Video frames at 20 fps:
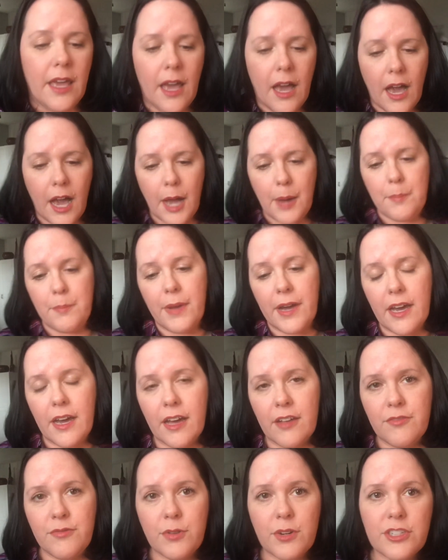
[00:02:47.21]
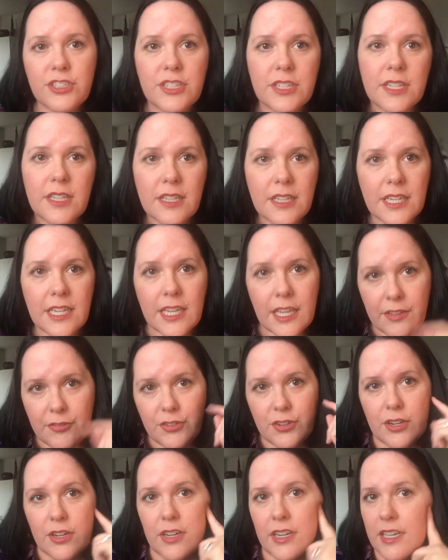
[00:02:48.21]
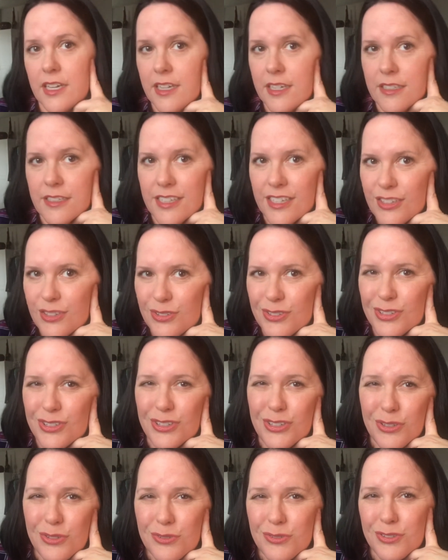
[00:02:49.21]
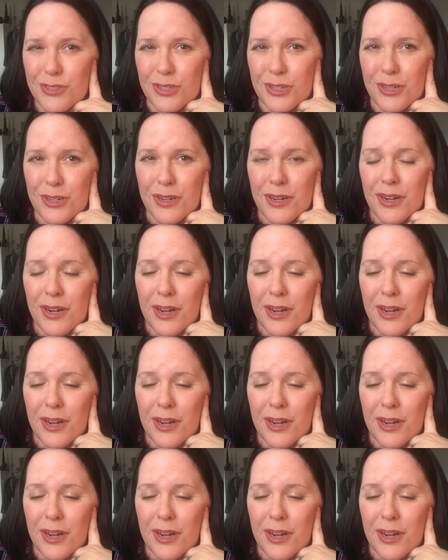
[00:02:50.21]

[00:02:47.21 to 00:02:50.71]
But unfortunately, if you're going to continue to use their